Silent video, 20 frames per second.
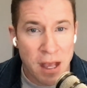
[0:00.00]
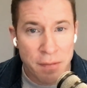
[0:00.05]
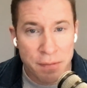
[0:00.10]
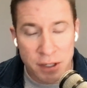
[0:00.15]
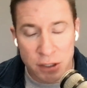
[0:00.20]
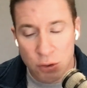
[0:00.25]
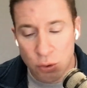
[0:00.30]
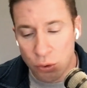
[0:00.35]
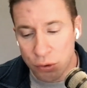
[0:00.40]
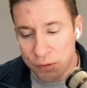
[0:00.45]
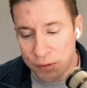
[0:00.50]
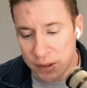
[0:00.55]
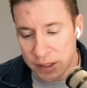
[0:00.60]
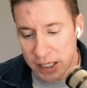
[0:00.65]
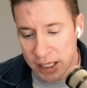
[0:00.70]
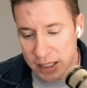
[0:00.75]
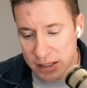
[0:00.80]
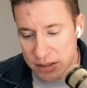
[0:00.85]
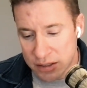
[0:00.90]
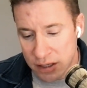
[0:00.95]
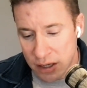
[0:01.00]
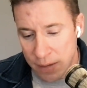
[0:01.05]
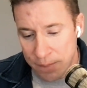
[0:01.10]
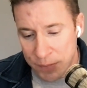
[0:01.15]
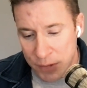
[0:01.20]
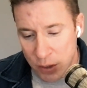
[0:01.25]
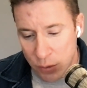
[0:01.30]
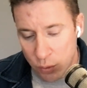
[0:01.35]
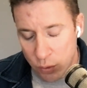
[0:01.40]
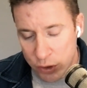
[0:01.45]
The cool thing is
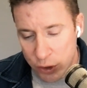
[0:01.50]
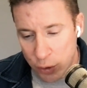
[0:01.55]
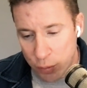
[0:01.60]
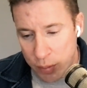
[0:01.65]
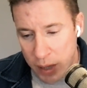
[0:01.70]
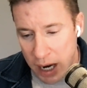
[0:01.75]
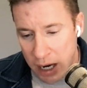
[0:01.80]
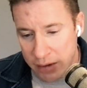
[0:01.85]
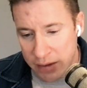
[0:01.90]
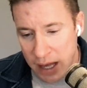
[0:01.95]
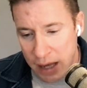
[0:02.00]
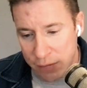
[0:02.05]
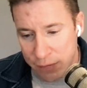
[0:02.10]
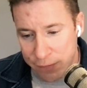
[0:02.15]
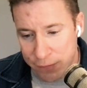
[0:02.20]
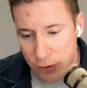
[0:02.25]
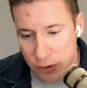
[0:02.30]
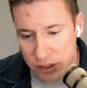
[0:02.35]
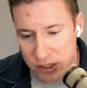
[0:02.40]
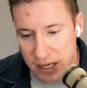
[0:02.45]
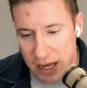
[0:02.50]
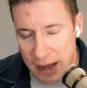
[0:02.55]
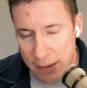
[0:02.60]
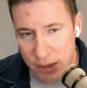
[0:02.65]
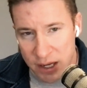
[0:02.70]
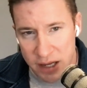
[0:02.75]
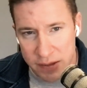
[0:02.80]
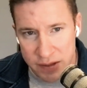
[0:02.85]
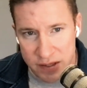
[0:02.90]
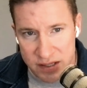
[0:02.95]
when you pair that first
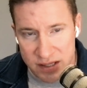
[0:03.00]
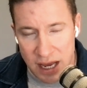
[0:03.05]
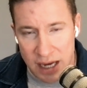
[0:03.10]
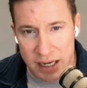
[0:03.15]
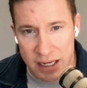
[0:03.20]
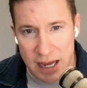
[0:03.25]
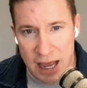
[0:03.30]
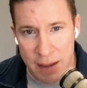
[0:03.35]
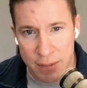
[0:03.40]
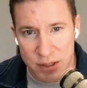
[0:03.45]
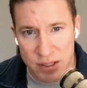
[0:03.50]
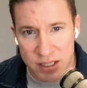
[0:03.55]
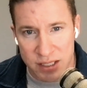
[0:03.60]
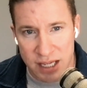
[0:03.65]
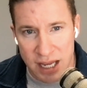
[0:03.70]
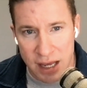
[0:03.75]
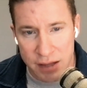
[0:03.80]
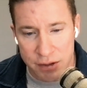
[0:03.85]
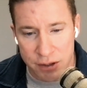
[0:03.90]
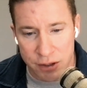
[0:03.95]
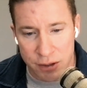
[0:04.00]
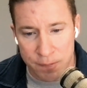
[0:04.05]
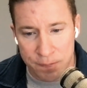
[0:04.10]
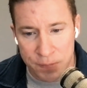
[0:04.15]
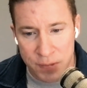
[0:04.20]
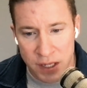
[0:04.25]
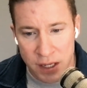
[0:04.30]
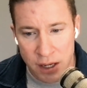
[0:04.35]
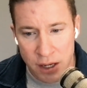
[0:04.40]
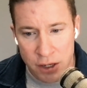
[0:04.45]
habit and the second habit together,
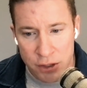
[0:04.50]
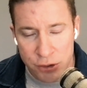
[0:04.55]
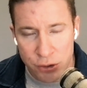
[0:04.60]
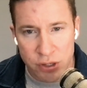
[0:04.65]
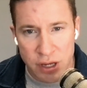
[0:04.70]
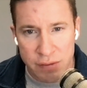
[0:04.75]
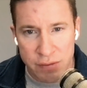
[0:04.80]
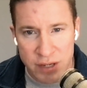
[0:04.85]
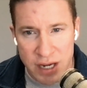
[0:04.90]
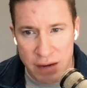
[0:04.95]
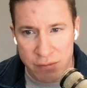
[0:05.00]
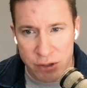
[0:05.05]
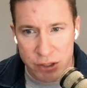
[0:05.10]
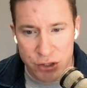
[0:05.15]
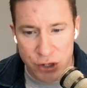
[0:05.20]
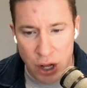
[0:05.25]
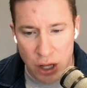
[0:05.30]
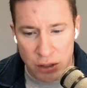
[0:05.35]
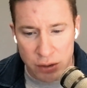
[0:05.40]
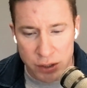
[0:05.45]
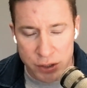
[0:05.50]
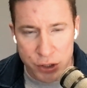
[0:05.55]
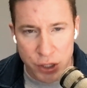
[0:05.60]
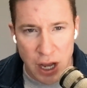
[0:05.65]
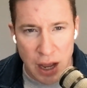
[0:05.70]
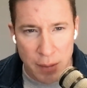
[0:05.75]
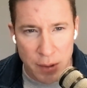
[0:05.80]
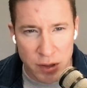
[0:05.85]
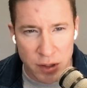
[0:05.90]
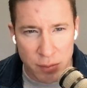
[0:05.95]
you're giving every dollar a
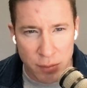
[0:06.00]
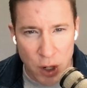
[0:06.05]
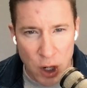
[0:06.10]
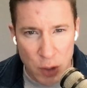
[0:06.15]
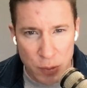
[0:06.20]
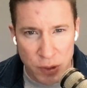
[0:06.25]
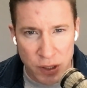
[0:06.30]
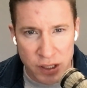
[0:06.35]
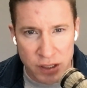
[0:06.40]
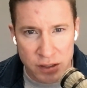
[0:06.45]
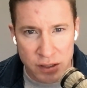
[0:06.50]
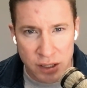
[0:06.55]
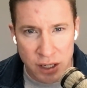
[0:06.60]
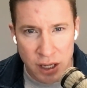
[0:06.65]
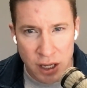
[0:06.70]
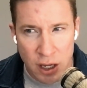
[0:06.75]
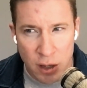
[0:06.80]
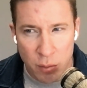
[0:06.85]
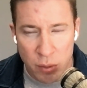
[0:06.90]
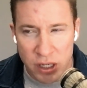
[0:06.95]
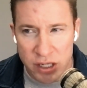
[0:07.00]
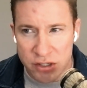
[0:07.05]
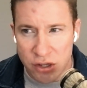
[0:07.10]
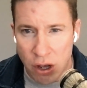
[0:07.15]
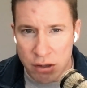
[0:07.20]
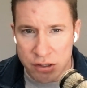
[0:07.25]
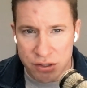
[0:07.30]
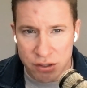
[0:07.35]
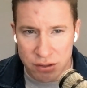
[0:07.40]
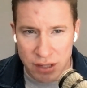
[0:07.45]
job in the moment, but it's
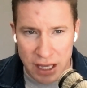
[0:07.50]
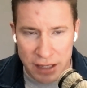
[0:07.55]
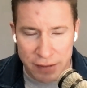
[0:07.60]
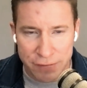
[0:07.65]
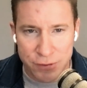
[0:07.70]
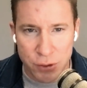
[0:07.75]
also like